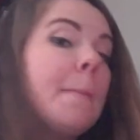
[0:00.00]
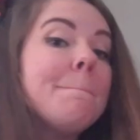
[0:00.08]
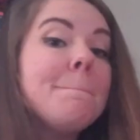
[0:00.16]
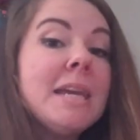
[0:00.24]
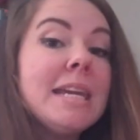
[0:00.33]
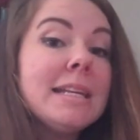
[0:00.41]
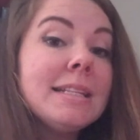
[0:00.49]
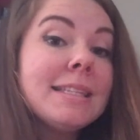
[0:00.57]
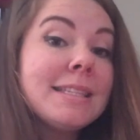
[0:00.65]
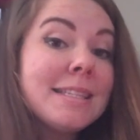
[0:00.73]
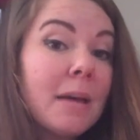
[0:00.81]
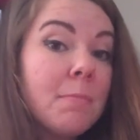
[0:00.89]
means
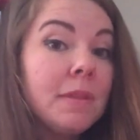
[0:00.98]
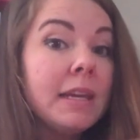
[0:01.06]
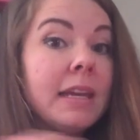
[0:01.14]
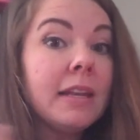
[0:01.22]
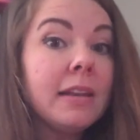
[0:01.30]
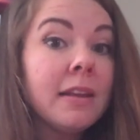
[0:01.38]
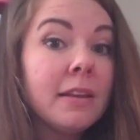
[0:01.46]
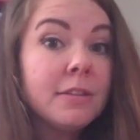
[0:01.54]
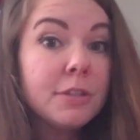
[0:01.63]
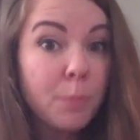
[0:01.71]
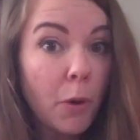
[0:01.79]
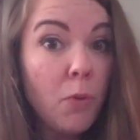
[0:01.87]
something
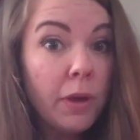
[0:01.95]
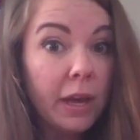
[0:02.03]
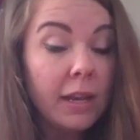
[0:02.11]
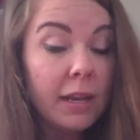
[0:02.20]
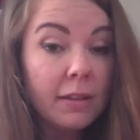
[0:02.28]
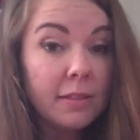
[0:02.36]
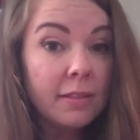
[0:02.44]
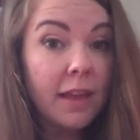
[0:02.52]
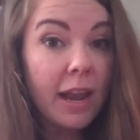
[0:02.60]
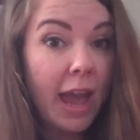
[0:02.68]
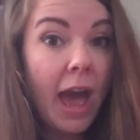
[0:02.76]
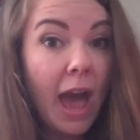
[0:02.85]
spoken,
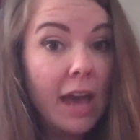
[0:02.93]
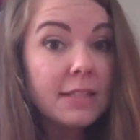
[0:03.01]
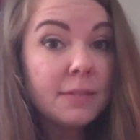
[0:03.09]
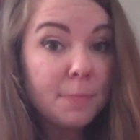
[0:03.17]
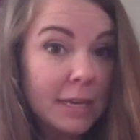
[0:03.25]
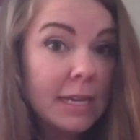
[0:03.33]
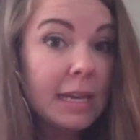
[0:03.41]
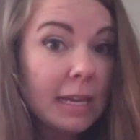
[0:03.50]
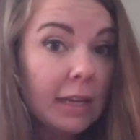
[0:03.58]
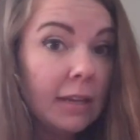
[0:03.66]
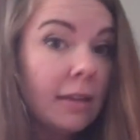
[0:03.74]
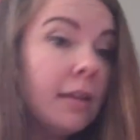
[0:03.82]
that it has
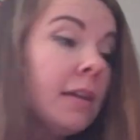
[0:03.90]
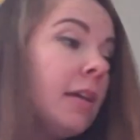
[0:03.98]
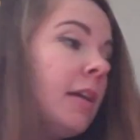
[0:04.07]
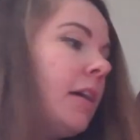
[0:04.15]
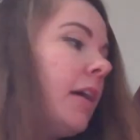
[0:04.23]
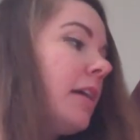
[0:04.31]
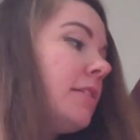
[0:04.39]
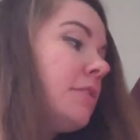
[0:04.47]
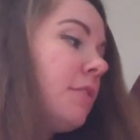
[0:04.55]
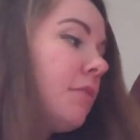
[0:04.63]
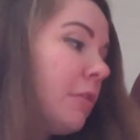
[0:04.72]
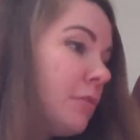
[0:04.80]
meaning. And
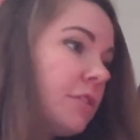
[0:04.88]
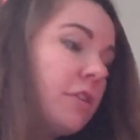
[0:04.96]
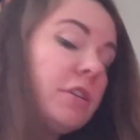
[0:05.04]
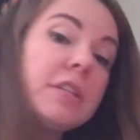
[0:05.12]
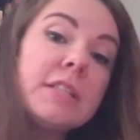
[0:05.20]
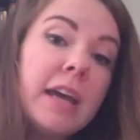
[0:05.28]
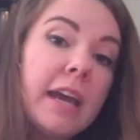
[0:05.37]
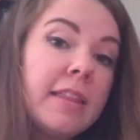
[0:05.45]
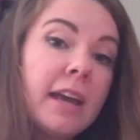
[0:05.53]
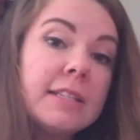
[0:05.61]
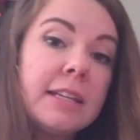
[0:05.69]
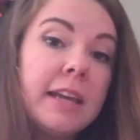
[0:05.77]
so they'll start to tie
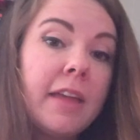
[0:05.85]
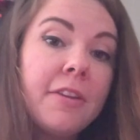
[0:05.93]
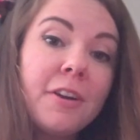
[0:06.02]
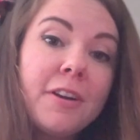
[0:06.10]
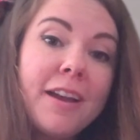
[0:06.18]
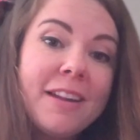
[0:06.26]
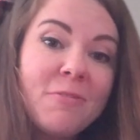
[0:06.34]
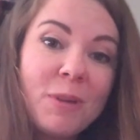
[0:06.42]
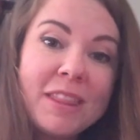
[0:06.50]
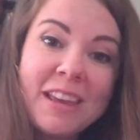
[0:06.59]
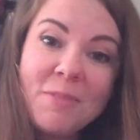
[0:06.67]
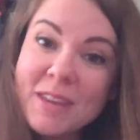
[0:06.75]
that together, and
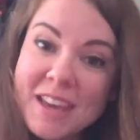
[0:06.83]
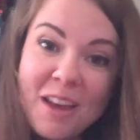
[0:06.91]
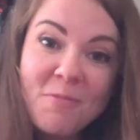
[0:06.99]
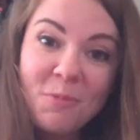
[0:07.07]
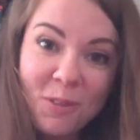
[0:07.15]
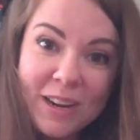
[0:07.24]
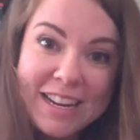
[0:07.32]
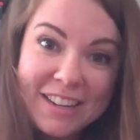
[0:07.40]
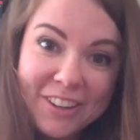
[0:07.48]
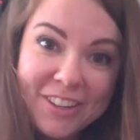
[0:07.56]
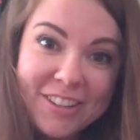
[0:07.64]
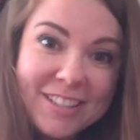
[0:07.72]
when they become
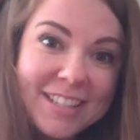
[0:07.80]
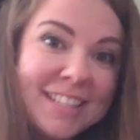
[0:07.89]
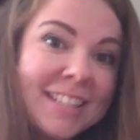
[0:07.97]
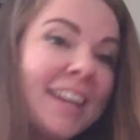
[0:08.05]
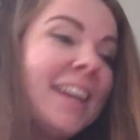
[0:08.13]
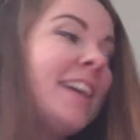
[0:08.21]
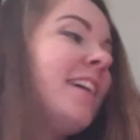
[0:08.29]
readers,